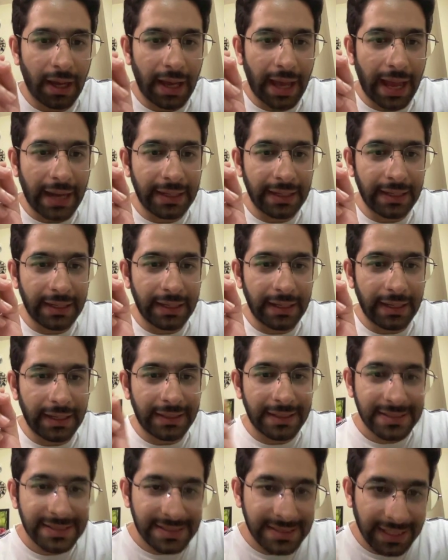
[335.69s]
And it
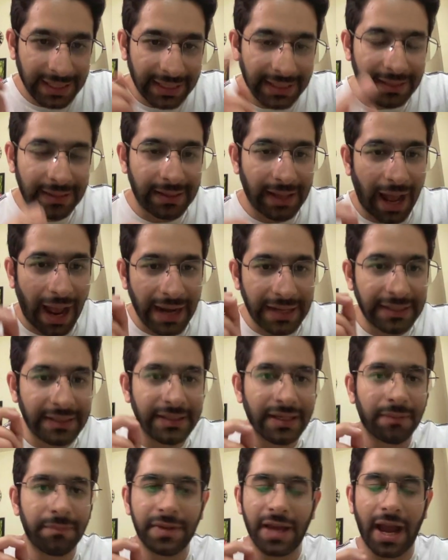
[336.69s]
is second
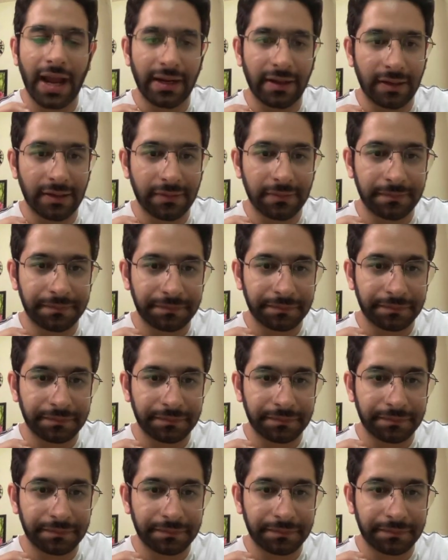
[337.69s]
idea behind it.